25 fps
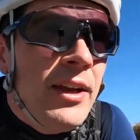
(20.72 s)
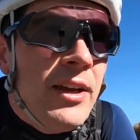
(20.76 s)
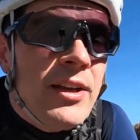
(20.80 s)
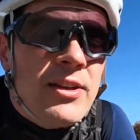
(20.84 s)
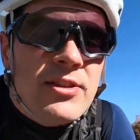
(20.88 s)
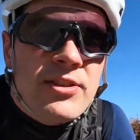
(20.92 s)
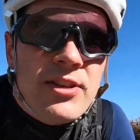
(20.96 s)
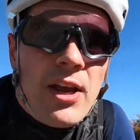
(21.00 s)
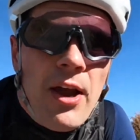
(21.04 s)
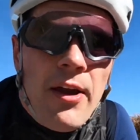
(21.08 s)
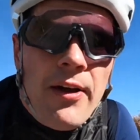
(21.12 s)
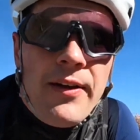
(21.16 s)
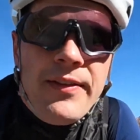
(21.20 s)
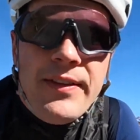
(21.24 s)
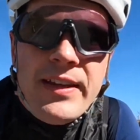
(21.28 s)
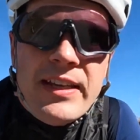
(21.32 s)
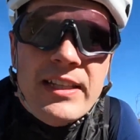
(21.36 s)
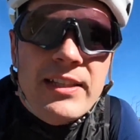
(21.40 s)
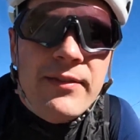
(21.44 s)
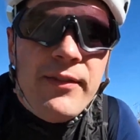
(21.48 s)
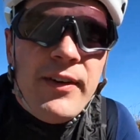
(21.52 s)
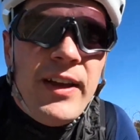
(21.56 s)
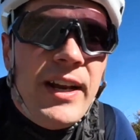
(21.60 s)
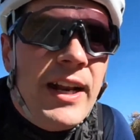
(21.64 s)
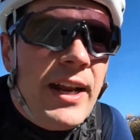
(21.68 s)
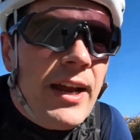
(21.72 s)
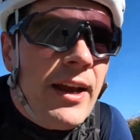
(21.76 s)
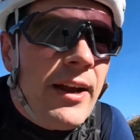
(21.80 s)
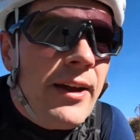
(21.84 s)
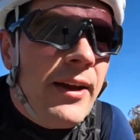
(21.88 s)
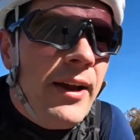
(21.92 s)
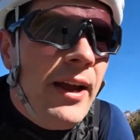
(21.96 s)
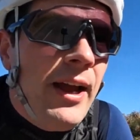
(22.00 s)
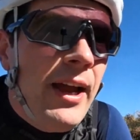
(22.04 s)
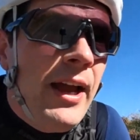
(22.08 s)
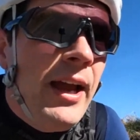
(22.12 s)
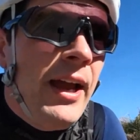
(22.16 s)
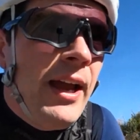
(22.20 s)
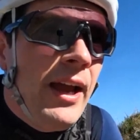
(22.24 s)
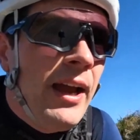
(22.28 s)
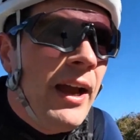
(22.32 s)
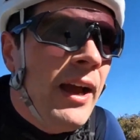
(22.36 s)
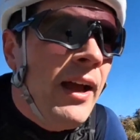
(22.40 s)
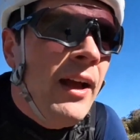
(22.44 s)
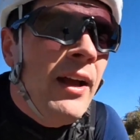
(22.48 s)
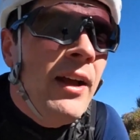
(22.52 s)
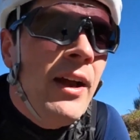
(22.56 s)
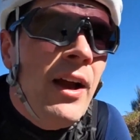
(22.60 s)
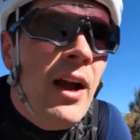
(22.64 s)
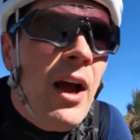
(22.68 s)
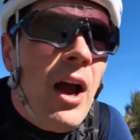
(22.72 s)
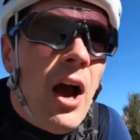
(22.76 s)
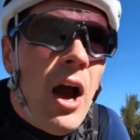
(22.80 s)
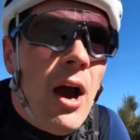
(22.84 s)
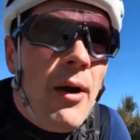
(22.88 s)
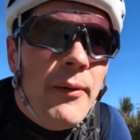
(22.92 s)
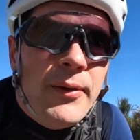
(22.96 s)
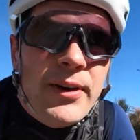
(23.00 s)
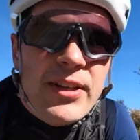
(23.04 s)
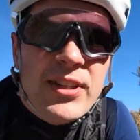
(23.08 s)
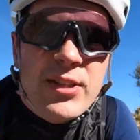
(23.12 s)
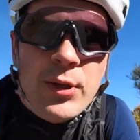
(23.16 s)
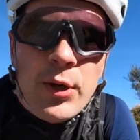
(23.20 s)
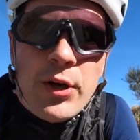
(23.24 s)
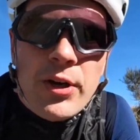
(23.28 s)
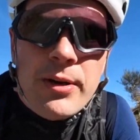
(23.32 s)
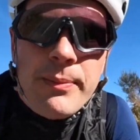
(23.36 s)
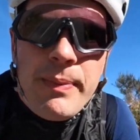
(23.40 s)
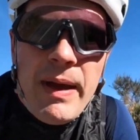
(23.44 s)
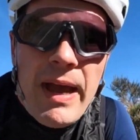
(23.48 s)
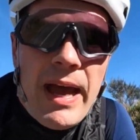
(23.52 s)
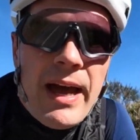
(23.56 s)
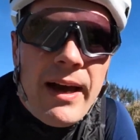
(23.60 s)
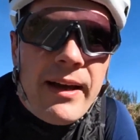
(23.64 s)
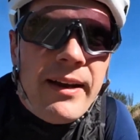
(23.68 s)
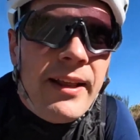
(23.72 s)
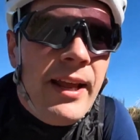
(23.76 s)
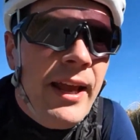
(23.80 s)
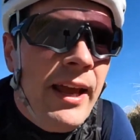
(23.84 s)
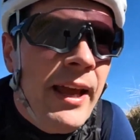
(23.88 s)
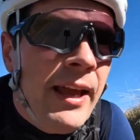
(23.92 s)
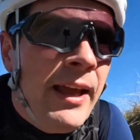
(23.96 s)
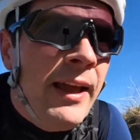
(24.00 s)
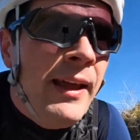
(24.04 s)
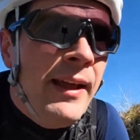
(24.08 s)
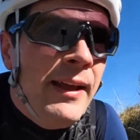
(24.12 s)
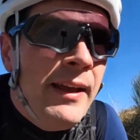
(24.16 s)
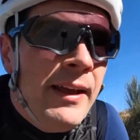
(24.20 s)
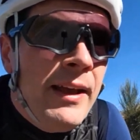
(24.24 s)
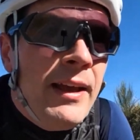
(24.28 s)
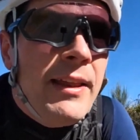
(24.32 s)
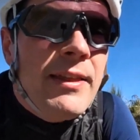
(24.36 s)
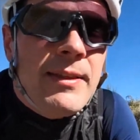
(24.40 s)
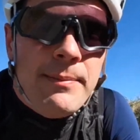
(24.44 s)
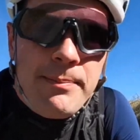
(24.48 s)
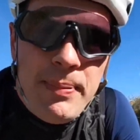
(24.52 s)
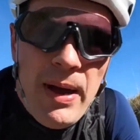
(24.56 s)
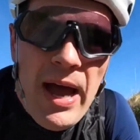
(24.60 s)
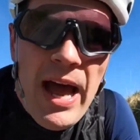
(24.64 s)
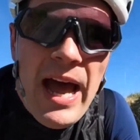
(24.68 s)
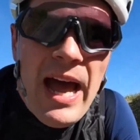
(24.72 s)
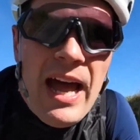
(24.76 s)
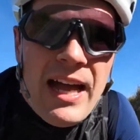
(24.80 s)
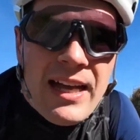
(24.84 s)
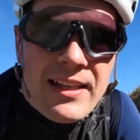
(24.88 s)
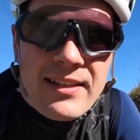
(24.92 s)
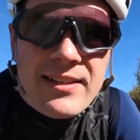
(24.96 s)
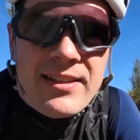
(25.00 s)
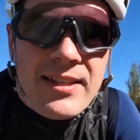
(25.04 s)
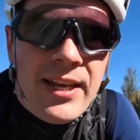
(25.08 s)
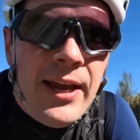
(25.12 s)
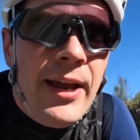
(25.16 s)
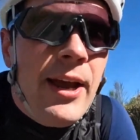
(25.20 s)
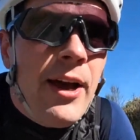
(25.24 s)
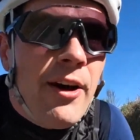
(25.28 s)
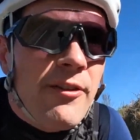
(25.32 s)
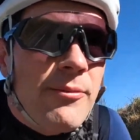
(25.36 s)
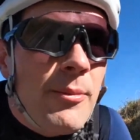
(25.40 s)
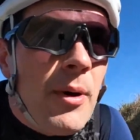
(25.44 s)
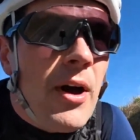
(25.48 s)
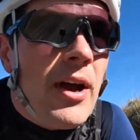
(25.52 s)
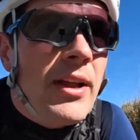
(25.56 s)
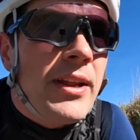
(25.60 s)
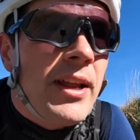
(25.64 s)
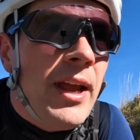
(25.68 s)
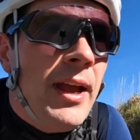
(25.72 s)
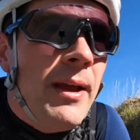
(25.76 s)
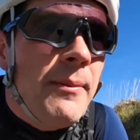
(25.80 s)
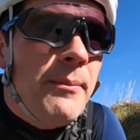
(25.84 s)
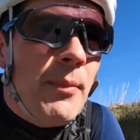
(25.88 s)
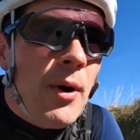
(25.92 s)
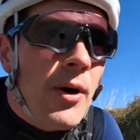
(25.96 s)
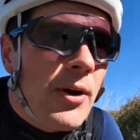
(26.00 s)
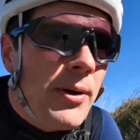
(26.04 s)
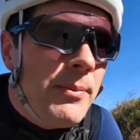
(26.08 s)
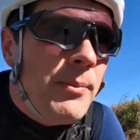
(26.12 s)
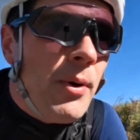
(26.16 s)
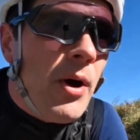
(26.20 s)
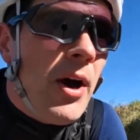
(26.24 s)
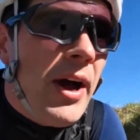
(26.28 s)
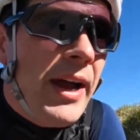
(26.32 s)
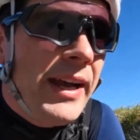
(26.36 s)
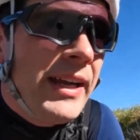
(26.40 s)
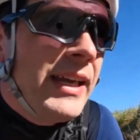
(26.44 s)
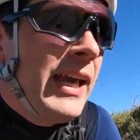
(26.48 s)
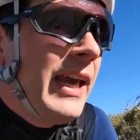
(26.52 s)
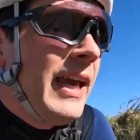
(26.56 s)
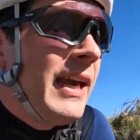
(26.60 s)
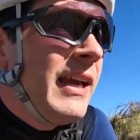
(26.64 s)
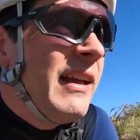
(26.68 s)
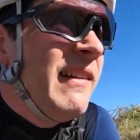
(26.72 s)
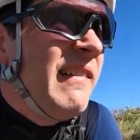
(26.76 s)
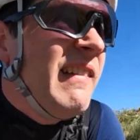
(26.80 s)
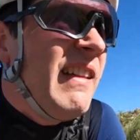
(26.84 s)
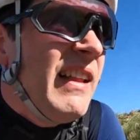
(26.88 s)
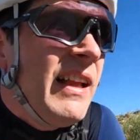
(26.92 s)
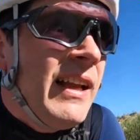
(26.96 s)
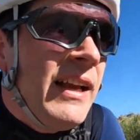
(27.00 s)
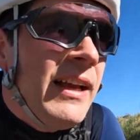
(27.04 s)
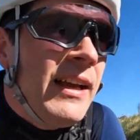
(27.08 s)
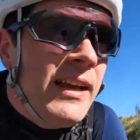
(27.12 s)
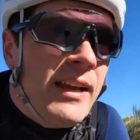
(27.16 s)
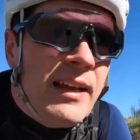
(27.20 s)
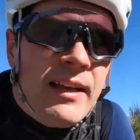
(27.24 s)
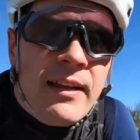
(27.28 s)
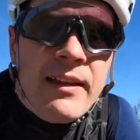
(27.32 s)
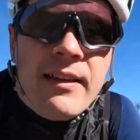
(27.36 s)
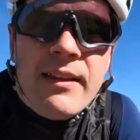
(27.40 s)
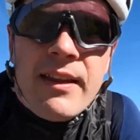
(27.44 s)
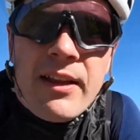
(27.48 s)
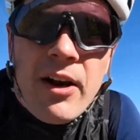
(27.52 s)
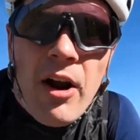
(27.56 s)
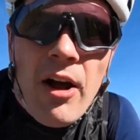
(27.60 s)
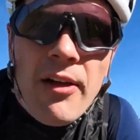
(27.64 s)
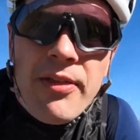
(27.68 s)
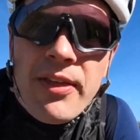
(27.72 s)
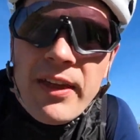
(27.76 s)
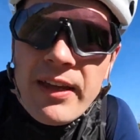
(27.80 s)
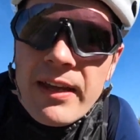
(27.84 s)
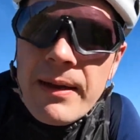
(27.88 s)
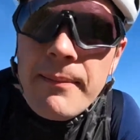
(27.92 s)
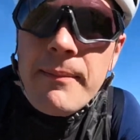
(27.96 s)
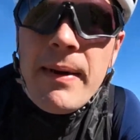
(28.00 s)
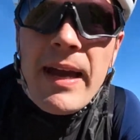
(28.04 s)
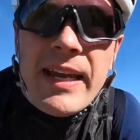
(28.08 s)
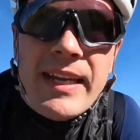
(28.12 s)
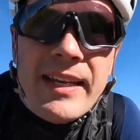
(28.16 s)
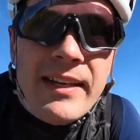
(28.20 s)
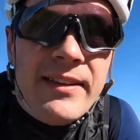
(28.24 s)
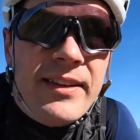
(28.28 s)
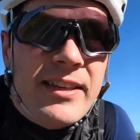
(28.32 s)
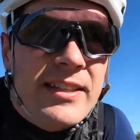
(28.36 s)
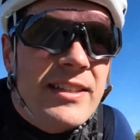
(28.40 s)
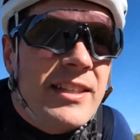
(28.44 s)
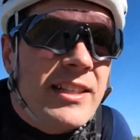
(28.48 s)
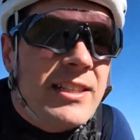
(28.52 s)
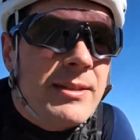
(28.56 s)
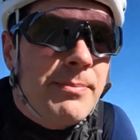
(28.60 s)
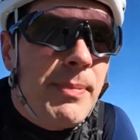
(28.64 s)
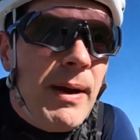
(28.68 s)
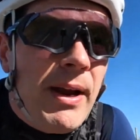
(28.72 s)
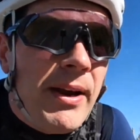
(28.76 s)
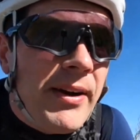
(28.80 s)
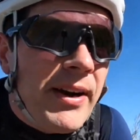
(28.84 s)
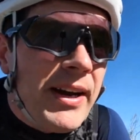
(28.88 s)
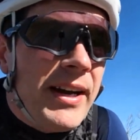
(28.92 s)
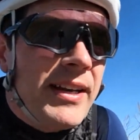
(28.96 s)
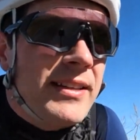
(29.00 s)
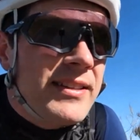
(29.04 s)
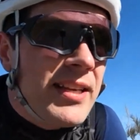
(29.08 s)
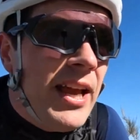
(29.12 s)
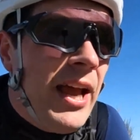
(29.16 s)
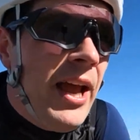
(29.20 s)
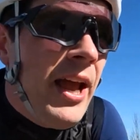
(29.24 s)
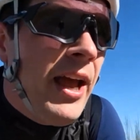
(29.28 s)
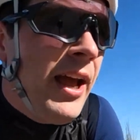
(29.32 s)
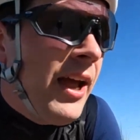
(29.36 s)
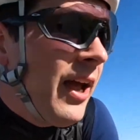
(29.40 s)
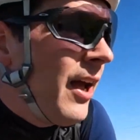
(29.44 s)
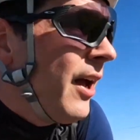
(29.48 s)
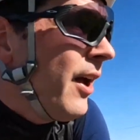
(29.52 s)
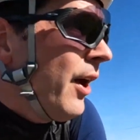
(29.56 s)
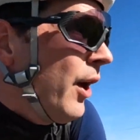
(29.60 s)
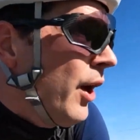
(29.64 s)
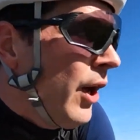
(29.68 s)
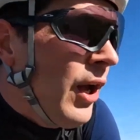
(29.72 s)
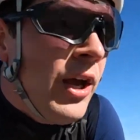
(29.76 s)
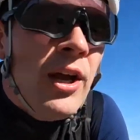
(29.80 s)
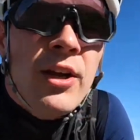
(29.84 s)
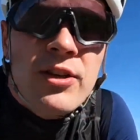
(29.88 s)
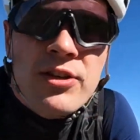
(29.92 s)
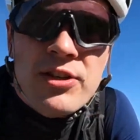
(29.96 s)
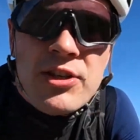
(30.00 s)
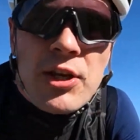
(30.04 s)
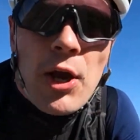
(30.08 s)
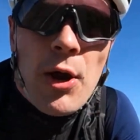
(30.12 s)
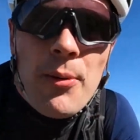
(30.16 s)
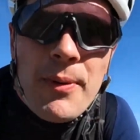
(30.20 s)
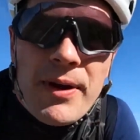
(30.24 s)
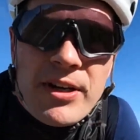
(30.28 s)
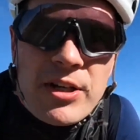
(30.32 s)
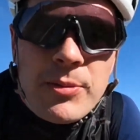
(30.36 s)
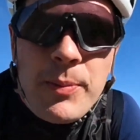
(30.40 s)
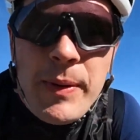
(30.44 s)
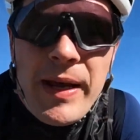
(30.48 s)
So in this video, I want to talk about the parts of my modern bike that I think are making this experience so much